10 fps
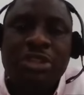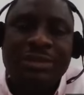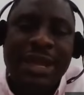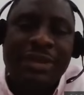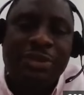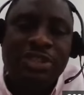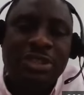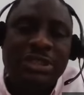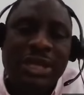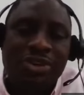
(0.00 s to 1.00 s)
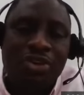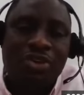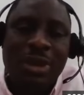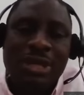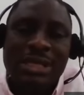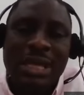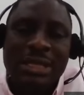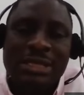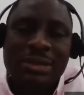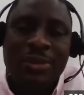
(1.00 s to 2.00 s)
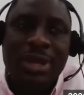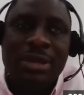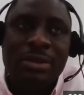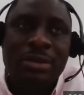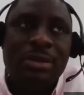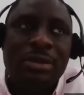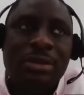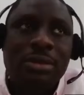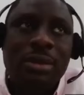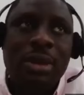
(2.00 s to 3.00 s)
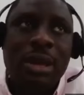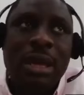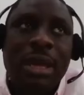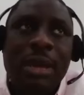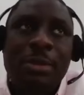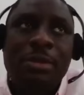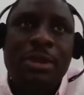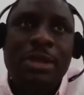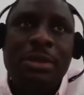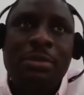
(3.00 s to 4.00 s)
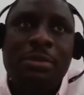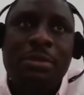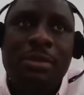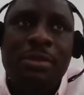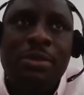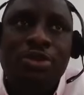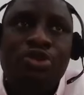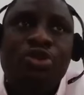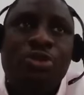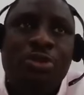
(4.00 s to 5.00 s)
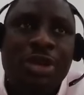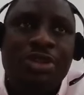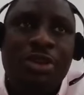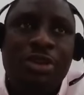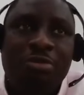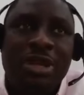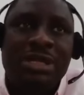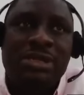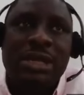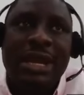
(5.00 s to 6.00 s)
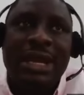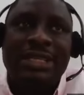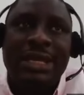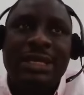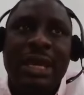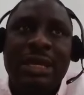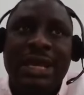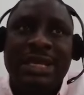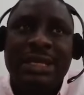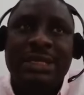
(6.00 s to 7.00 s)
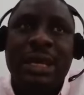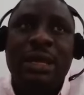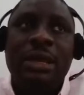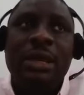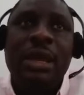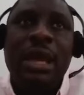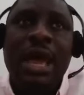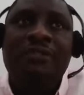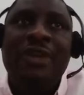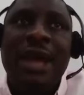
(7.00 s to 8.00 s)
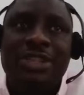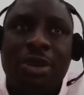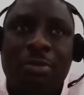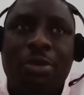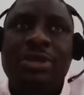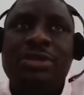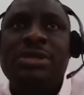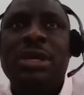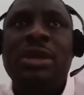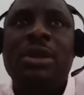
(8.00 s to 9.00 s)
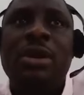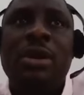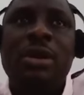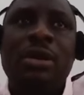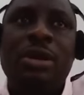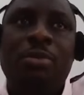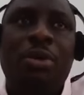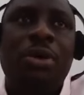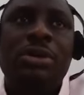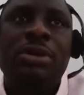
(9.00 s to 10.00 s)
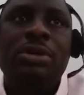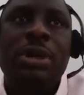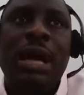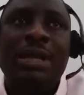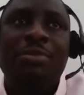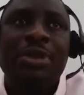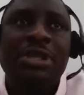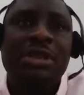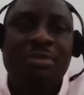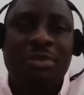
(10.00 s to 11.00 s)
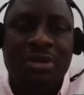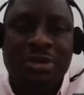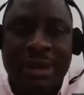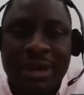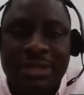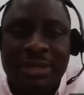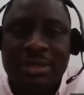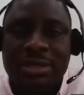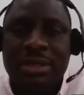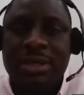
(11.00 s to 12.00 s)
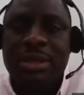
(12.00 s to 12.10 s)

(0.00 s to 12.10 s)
that document that the when you do your minutes and your agenda, every action point you say the board at the meeting of board of directors,